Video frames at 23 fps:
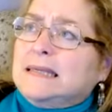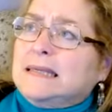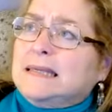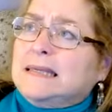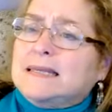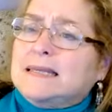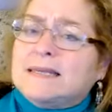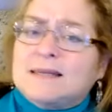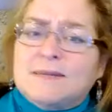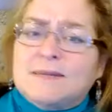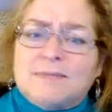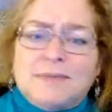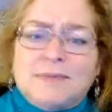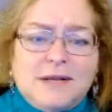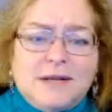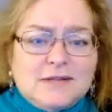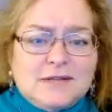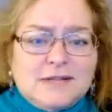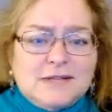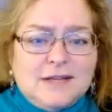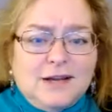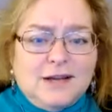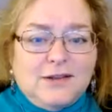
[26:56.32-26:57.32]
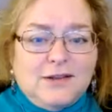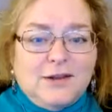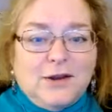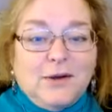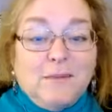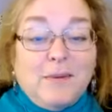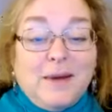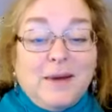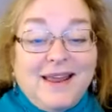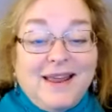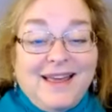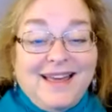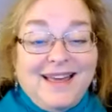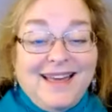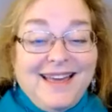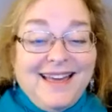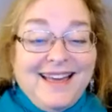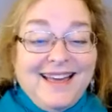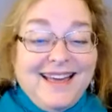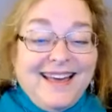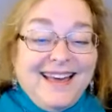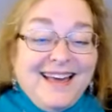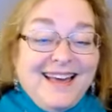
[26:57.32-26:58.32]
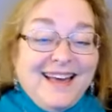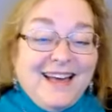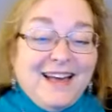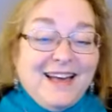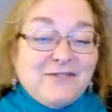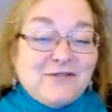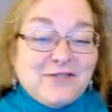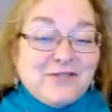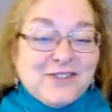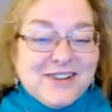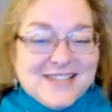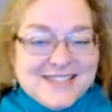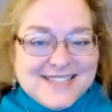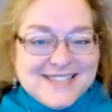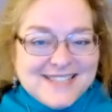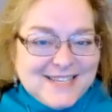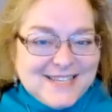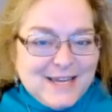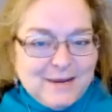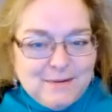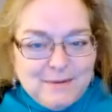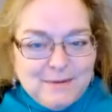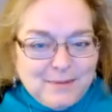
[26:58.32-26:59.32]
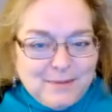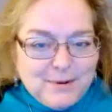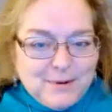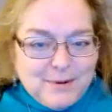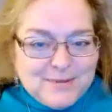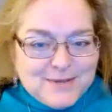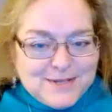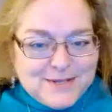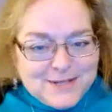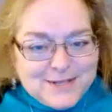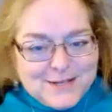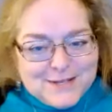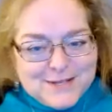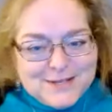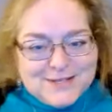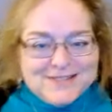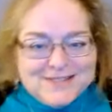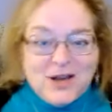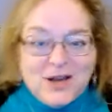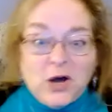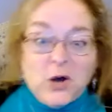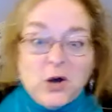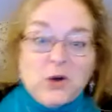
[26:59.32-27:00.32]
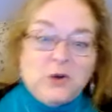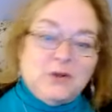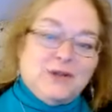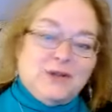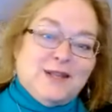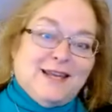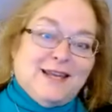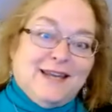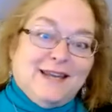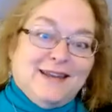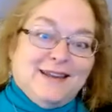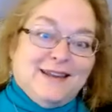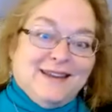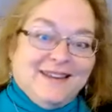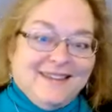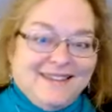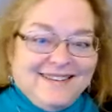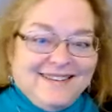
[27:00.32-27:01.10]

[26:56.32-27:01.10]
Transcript: there's something else down there, but for entertainment purposes only.